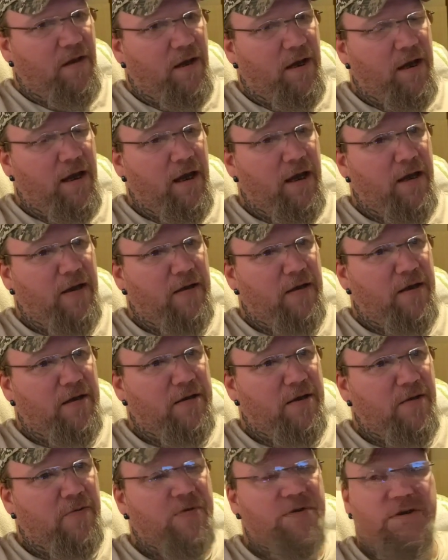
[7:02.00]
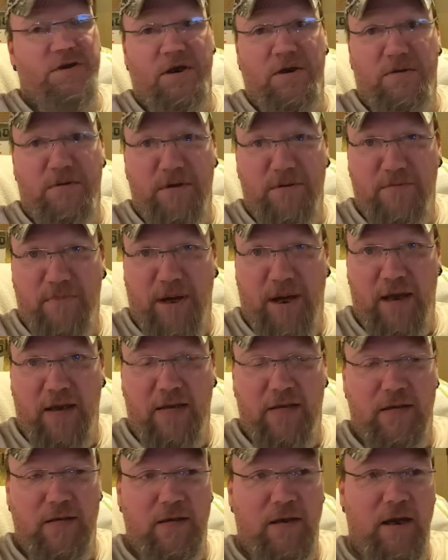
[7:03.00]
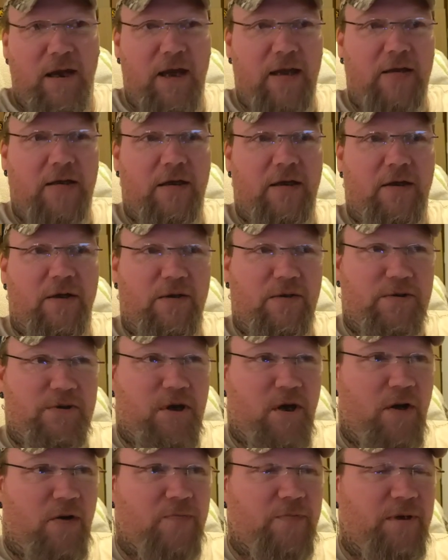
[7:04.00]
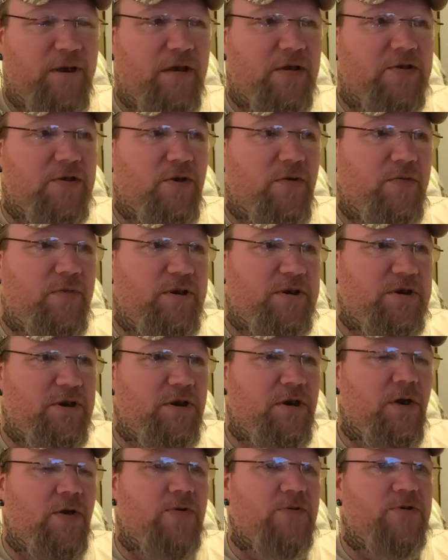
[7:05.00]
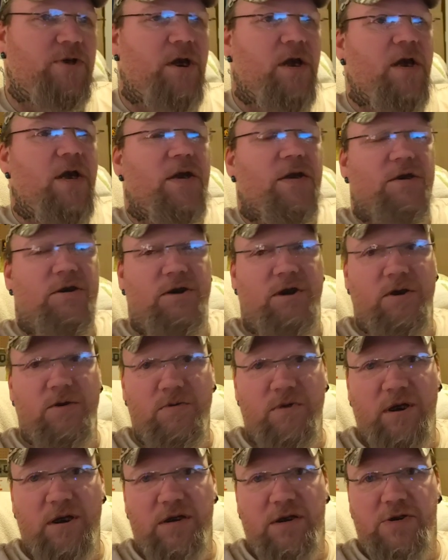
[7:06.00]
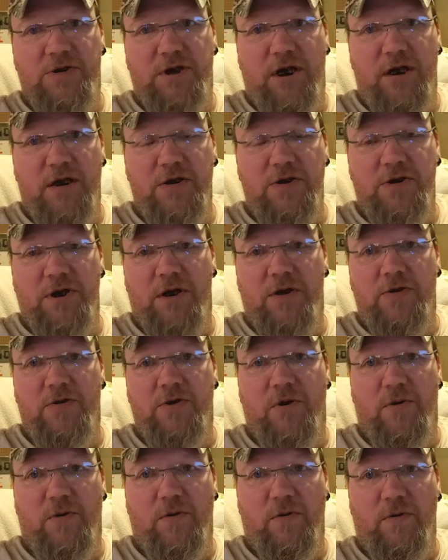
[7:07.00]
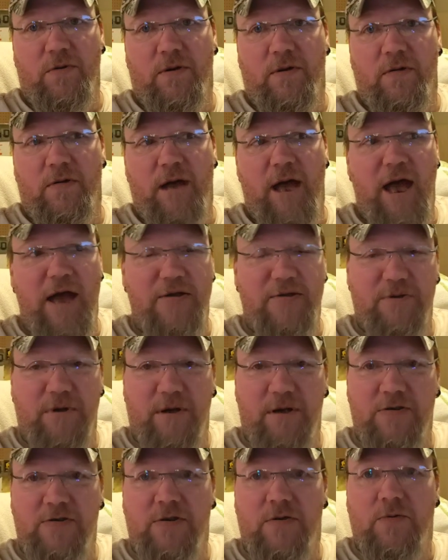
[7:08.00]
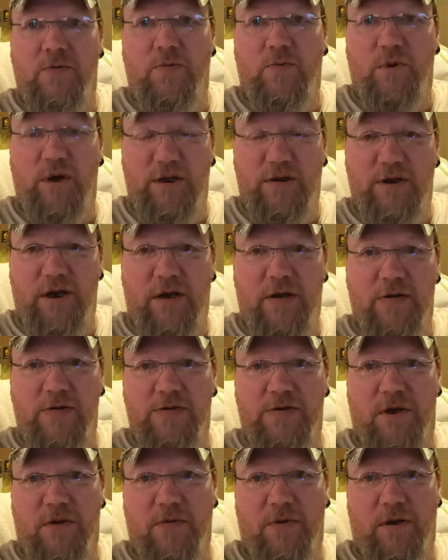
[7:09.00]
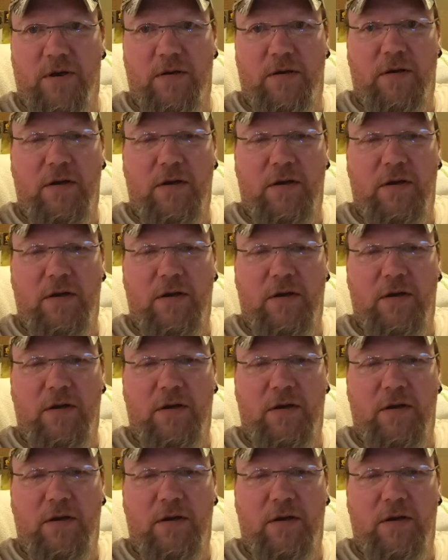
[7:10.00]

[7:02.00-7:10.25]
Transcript: and it was Synchrony Bank, and the girl called me and told me, she goes, you need to change your address with Arizona.